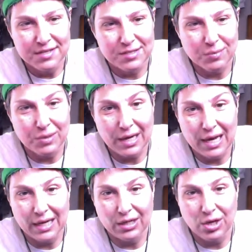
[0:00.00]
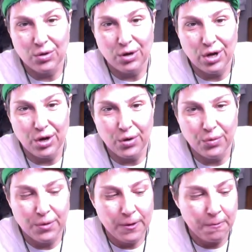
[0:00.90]
somebody had to go to O
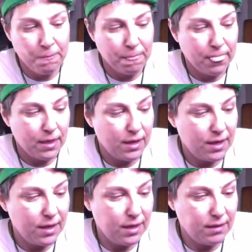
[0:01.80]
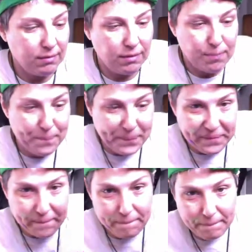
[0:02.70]
and
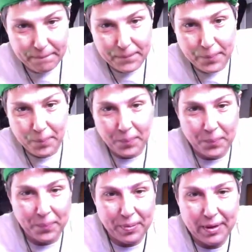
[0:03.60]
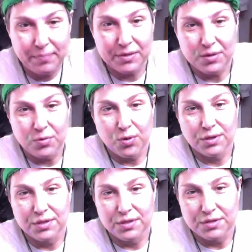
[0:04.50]
pop the
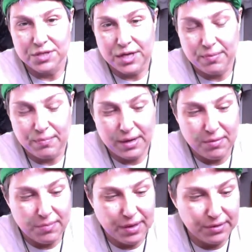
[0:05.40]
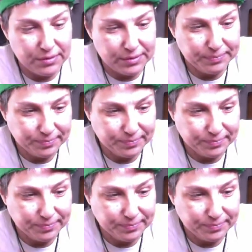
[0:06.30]
cork to their champagne bottle and